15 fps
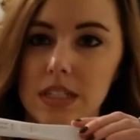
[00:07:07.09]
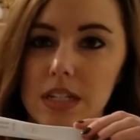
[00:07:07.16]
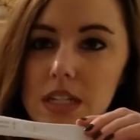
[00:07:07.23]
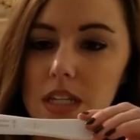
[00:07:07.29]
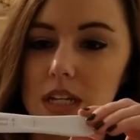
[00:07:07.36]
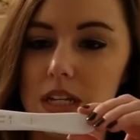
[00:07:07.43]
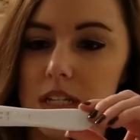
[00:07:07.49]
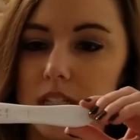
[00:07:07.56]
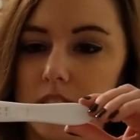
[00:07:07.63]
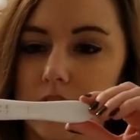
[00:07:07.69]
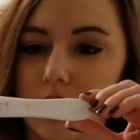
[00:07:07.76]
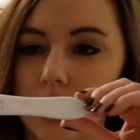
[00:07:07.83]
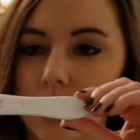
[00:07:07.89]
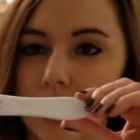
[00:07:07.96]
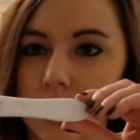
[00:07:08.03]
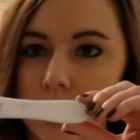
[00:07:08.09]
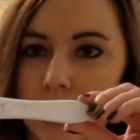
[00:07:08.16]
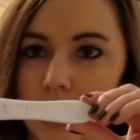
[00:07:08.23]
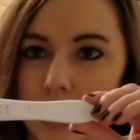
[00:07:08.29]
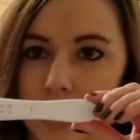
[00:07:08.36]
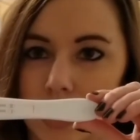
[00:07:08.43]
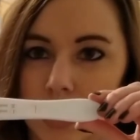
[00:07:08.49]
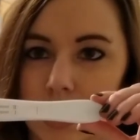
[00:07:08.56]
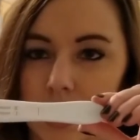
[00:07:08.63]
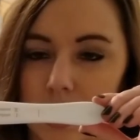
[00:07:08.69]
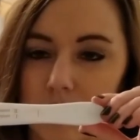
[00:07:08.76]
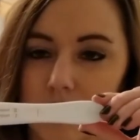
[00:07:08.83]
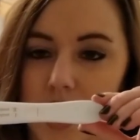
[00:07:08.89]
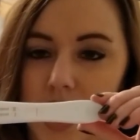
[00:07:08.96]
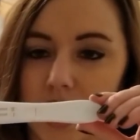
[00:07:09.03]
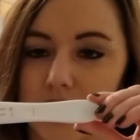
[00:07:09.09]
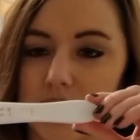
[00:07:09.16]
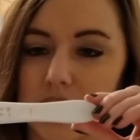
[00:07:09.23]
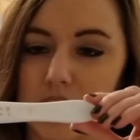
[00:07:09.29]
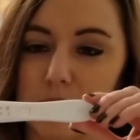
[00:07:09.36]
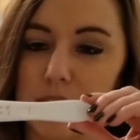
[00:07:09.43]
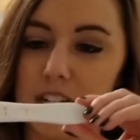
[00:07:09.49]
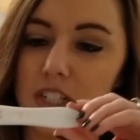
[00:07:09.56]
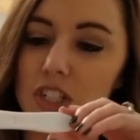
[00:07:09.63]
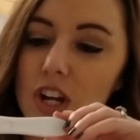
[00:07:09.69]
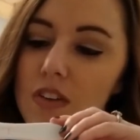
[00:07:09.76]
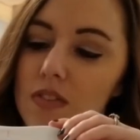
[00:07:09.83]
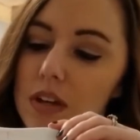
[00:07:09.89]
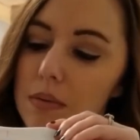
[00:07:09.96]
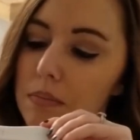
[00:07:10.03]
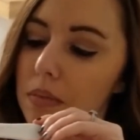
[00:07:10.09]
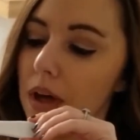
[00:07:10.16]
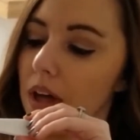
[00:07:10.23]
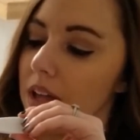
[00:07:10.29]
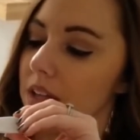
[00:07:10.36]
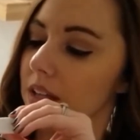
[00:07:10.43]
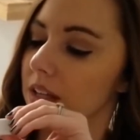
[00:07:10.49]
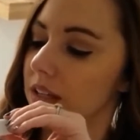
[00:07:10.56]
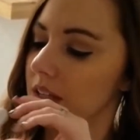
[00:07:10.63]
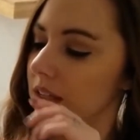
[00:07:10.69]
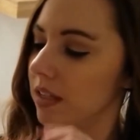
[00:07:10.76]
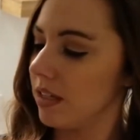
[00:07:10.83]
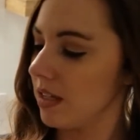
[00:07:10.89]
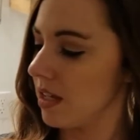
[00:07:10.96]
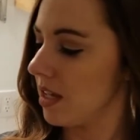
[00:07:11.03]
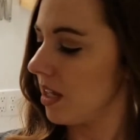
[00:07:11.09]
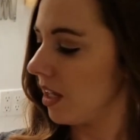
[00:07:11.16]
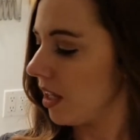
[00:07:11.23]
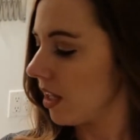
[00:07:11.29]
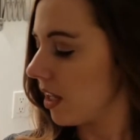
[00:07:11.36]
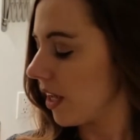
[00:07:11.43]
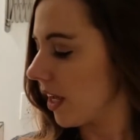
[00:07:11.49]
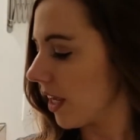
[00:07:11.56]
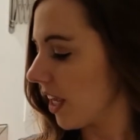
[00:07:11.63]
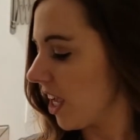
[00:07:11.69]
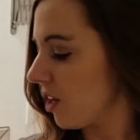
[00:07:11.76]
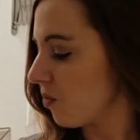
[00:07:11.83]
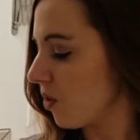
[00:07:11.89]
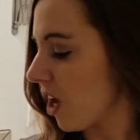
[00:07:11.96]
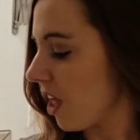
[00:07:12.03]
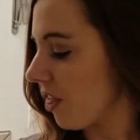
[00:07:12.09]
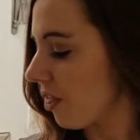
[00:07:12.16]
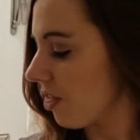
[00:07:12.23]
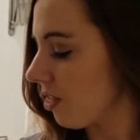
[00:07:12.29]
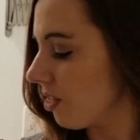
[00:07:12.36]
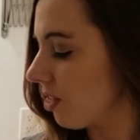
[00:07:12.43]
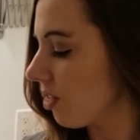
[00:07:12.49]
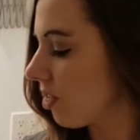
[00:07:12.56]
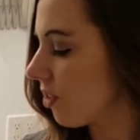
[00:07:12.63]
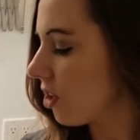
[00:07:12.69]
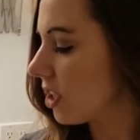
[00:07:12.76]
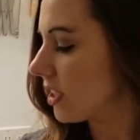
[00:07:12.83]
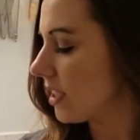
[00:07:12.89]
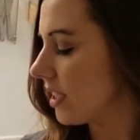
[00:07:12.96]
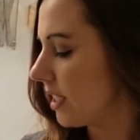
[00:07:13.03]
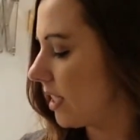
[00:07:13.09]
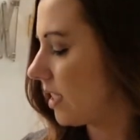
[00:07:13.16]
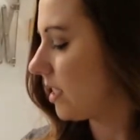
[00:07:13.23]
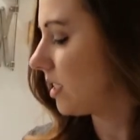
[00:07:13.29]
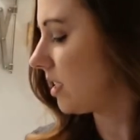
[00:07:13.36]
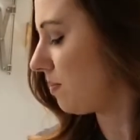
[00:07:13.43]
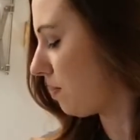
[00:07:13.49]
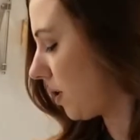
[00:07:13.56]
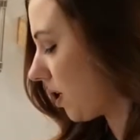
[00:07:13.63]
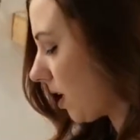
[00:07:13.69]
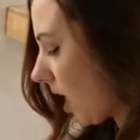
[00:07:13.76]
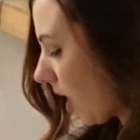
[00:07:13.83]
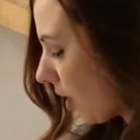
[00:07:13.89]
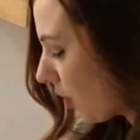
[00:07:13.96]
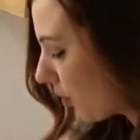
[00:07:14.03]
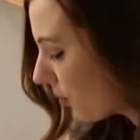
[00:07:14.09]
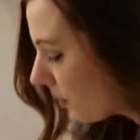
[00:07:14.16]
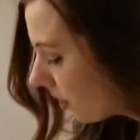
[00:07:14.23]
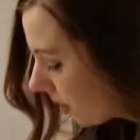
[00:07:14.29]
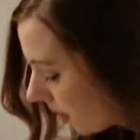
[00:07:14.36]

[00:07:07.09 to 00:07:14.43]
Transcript: see this. If not, I'll take a picture of it, but again, we're at 13 DPO